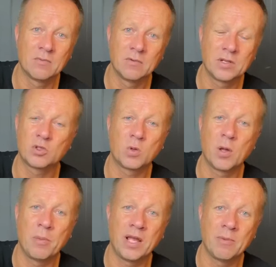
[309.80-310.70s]
they'll swallow
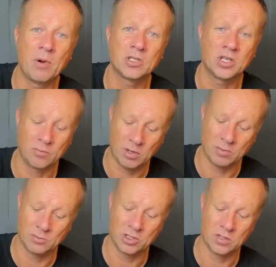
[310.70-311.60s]
pinky mice no
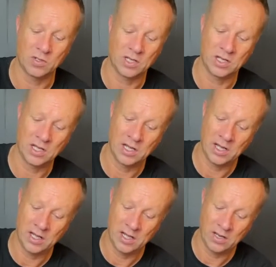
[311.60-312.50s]
problem at all.
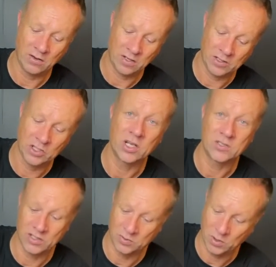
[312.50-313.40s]
Look at the size of
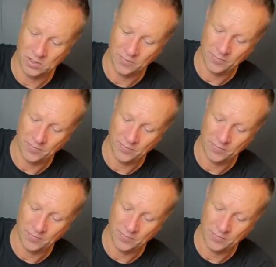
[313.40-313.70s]
this one.